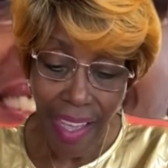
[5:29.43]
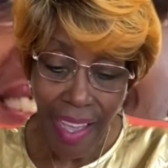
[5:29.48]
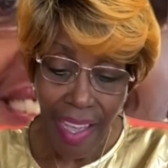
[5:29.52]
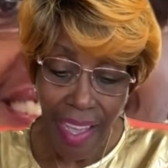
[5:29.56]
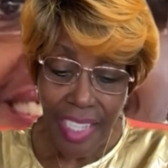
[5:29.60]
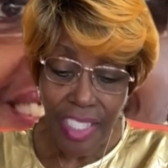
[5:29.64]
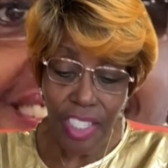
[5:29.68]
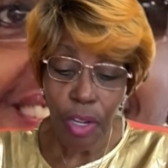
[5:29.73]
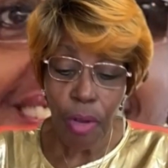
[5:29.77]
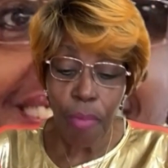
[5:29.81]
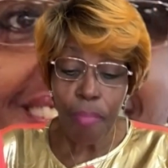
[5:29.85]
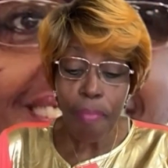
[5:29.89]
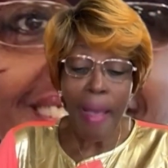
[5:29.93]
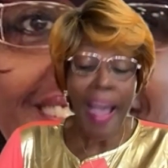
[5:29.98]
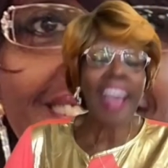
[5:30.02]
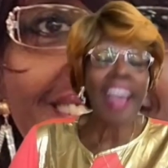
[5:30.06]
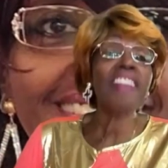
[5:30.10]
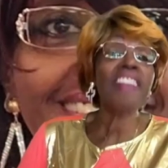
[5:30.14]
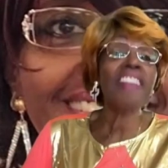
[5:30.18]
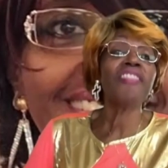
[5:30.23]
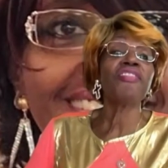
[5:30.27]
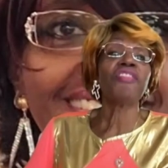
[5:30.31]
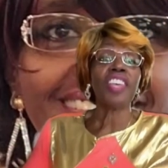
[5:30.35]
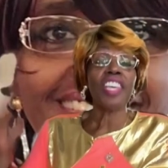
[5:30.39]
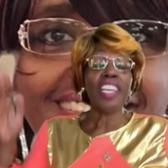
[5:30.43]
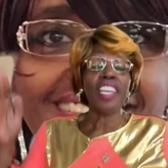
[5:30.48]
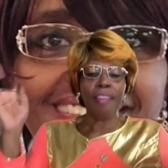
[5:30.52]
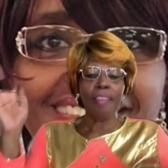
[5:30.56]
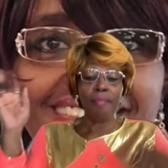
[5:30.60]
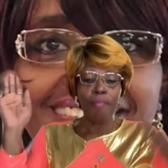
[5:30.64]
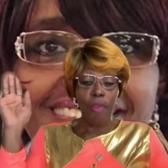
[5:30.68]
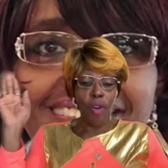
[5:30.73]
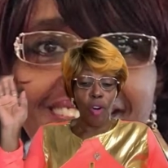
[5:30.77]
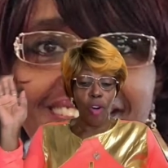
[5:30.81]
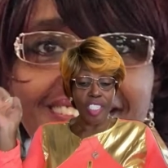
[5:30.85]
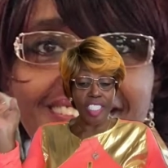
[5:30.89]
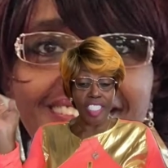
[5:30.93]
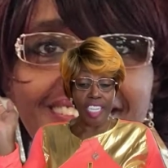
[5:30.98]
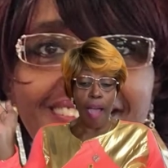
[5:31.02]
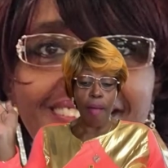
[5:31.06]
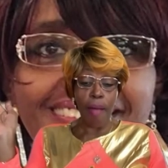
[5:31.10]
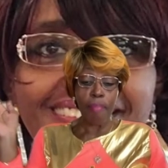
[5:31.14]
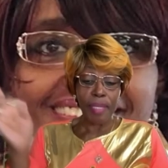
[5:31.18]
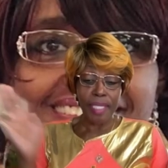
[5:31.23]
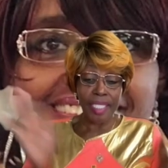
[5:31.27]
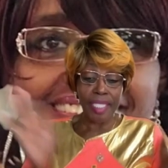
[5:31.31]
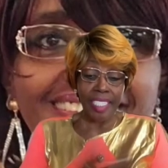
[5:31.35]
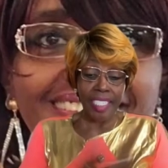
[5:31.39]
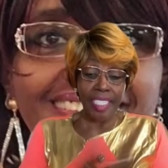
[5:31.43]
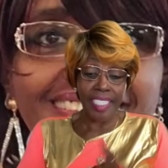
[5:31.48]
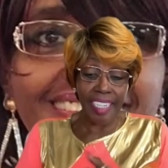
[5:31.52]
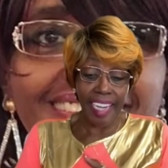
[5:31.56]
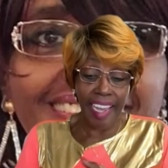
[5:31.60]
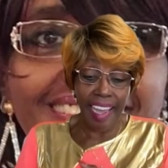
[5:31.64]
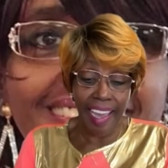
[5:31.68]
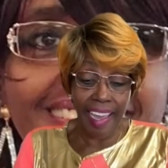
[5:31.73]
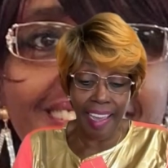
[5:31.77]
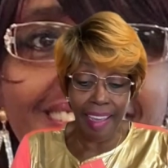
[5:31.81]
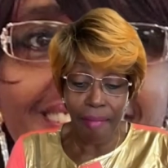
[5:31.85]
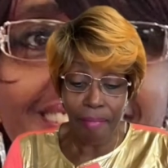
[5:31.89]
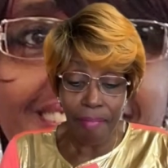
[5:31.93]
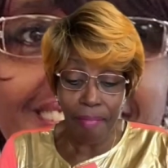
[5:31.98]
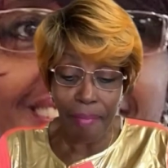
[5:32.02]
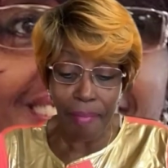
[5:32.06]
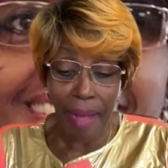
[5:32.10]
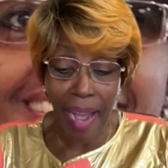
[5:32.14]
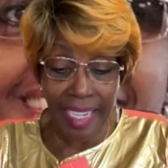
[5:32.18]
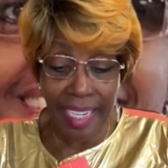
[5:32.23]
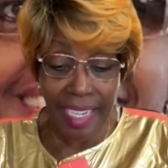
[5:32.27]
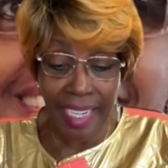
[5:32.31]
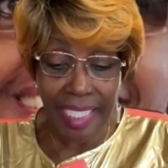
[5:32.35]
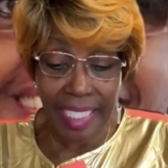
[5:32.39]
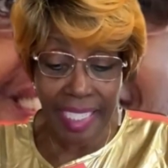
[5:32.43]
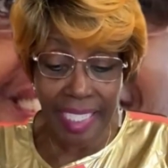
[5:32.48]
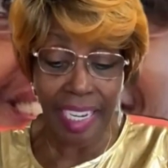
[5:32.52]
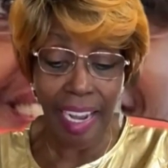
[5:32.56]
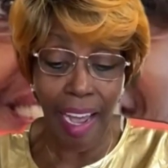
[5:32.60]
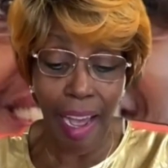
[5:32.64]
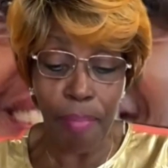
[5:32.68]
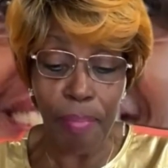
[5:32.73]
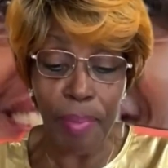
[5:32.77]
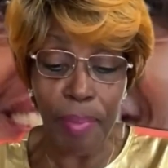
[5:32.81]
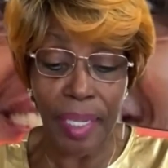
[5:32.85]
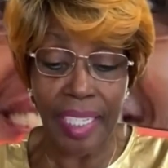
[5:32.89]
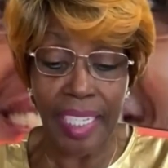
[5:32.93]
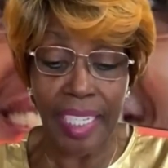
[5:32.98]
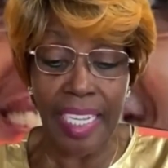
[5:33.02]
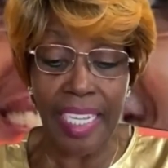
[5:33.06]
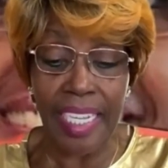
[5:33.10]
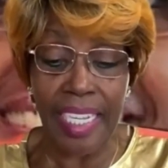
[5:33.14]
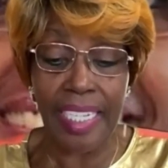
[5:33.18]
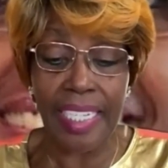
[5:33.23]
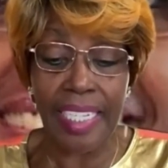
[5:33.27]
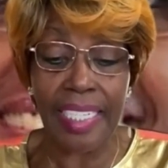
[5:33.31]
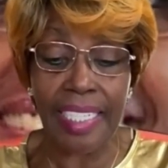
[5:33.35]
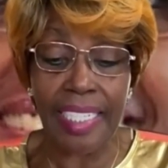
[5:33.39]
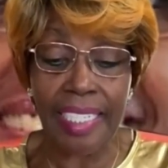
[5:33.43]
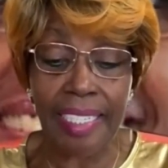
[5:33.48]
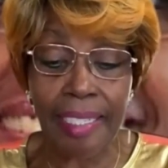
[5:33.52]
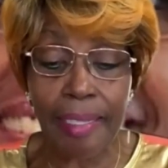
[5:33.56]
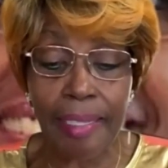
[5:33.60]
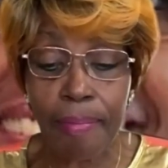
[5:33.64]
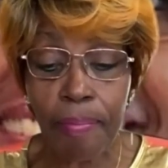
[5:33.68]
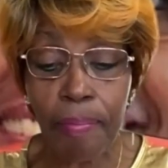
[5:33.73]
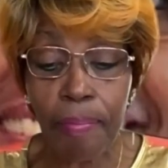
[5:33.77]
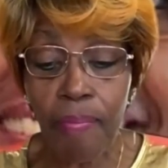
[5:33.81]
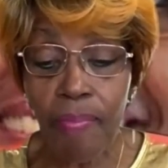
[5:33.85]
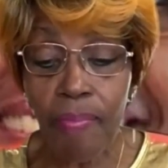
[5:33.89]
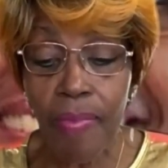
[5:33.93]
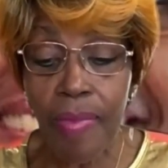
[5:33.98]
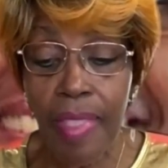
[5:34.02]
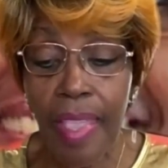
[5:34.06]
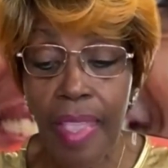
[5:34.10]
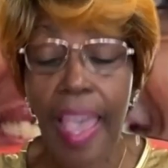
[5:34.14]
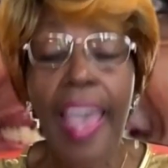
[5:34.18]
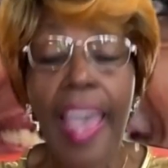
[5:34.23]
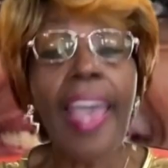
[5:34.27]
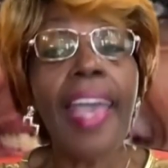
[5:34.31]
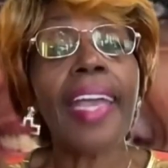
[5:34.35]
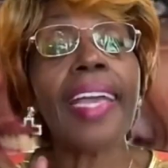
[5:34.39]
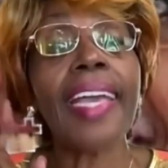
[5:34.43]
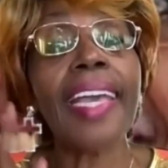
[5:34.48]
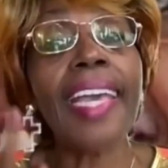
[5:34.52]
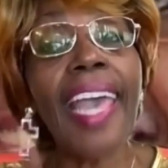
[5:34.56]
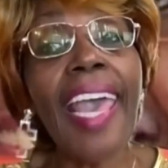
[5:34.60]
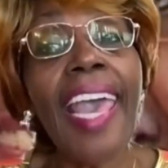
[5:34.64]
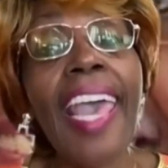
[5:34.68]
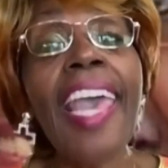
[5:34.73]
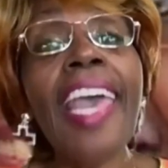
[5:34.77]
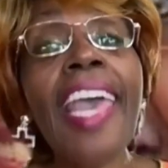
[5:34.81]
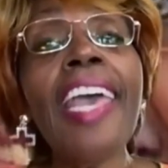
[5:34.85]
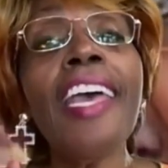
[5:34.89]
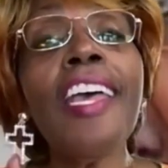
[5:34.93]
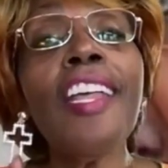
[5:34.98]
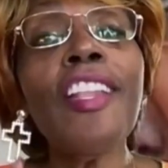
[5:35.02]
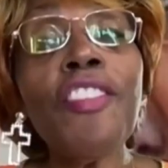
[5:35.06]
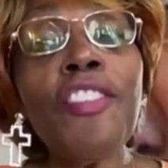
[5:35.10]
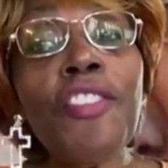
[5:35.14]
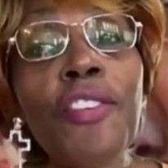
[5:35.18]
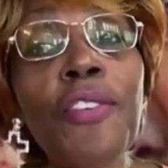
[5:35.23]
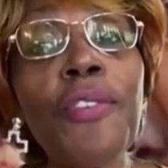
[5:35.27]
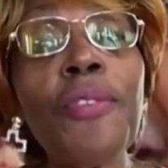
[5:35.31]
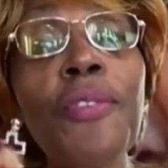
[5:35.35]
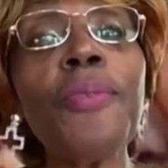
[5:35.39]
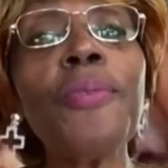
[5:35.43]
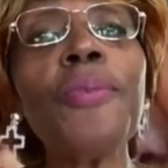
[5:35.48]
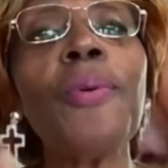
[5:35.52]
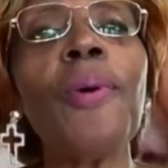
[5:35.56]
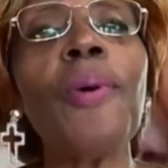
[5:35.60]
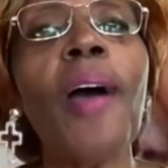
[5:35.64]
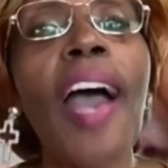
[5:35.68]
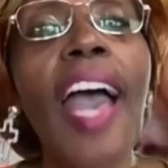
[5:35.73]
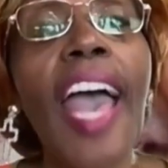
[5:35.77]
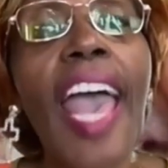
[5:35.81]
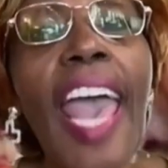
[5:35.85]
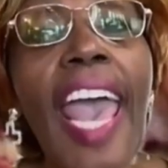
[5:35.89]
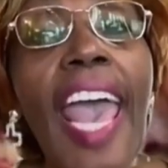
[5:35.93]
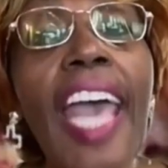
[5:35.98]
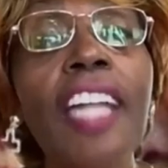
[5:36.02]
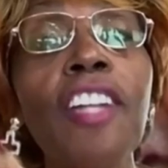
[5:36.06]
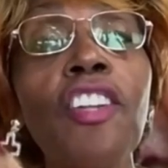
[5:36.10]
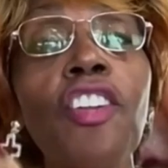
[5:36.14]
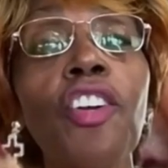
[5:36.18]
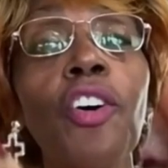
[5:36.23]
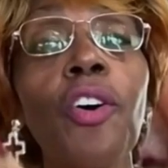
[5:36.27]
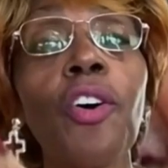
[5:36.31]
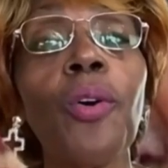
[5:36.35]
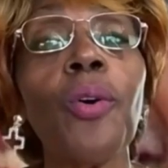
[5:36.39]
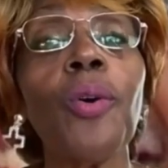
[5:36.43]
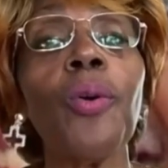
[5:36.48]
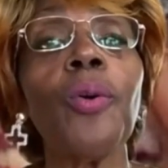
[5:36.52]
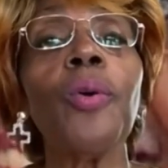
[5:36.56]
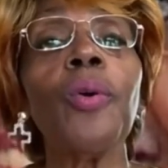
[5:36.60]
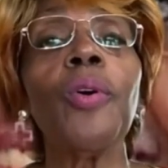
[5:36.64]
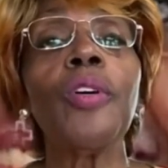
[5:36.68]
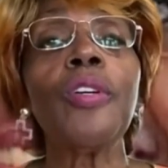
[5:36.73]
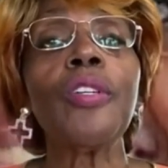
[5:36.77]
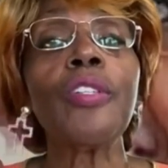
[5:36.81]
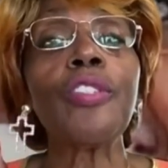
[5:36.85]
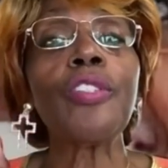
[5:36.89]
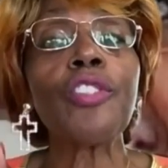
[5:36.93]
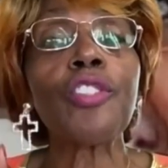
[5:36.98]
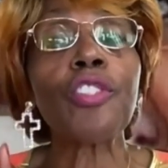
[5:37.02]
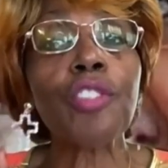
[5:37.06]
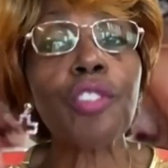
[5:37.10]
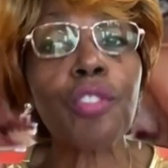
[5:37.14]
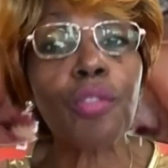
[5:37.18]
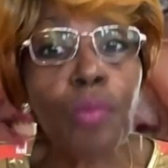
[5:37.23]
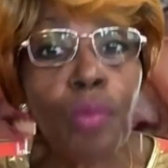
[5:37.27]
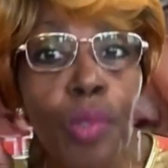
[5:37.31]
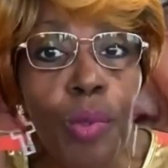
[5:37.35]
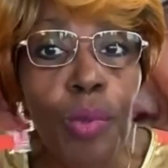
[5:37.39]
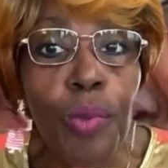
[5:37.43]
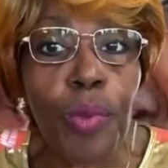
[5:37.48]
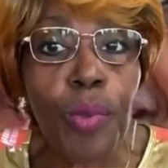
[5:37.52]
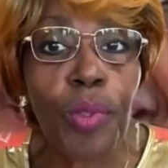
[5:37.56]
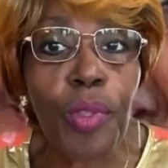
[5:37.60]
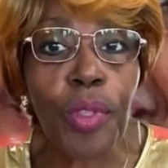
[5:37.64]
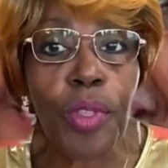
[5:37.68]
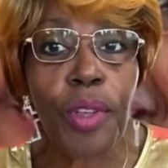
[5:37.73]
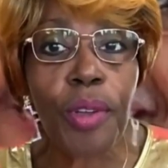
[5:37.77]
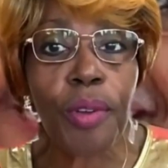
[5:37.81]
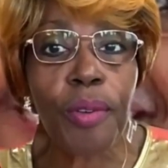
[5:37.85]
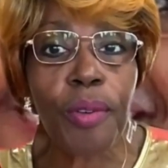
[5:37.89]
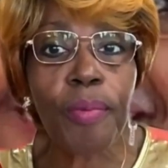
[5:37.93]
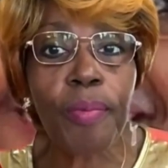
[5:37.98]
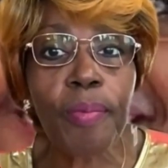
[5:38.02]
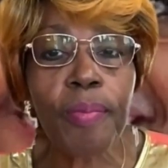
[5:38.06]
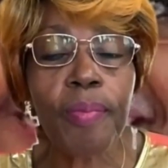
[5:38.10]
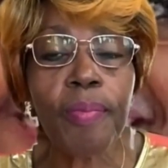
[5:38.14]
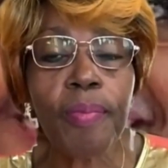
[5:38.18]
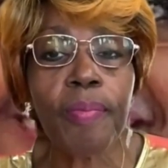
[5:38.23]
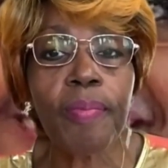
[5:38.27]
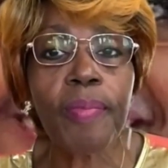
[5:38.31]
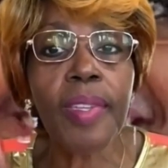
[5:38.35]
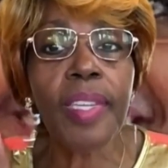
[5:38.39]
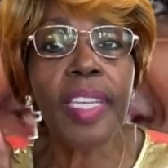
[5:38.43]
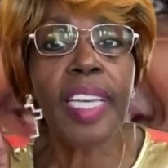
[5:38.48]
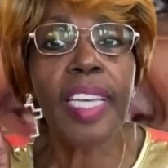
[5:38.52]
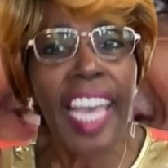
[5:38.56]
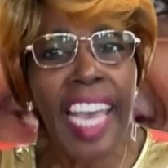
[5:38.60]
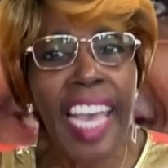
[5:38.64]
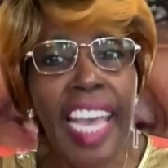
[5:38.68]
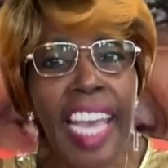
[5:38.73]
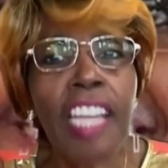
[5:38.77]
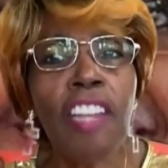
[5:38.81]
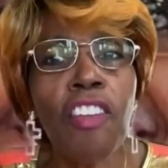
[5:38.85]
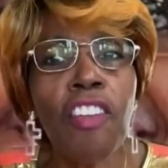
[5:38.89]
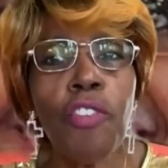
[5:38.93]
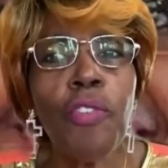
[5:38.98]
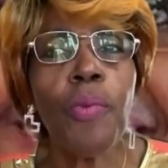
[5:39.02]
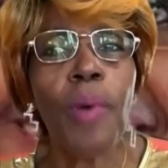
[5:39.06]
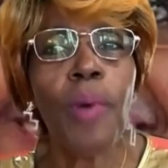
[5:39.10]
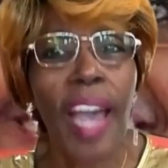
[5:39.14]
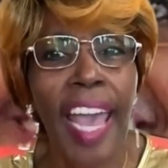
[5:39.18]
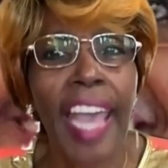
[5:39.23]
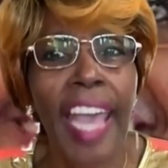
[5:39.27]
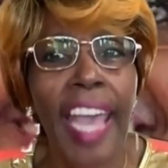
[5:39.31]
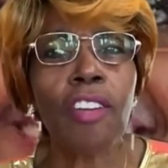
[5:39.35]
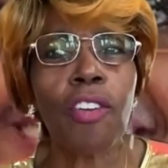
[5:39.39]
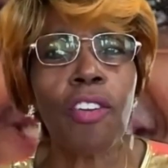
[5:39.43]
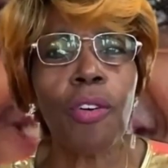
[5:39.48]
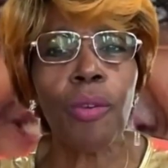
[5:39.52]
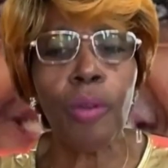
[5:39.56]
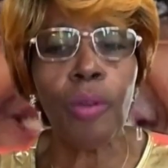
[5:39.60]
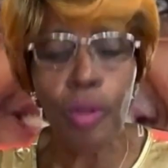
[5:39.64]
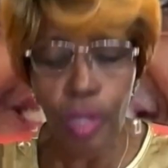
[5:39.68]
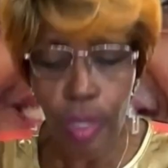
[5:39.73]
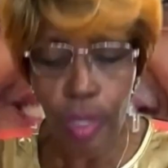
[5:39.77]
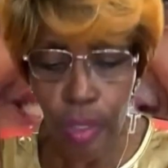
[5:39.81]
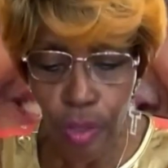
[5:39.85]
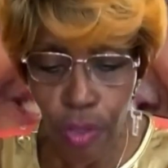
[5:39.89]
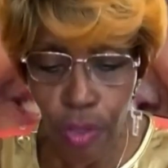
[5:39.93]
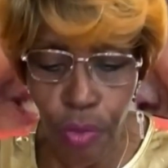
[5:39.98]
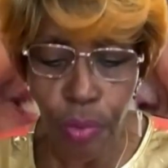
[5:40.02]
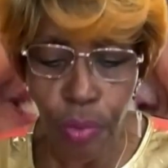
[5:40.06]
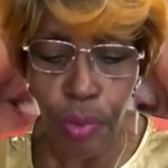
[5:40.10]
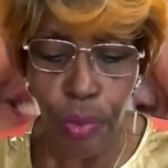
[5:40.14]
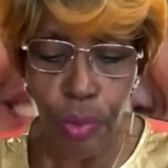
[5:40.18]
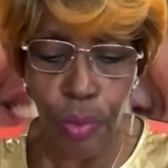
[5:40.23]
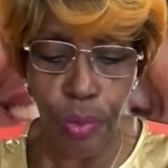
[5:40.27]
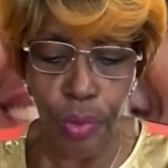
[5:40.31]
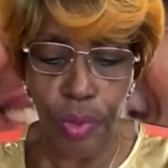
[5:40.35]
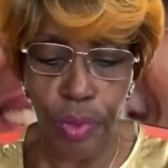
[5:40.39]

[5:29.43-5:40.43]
So, my theme or topic today, my topic is can you handle truth? Can you handle truth?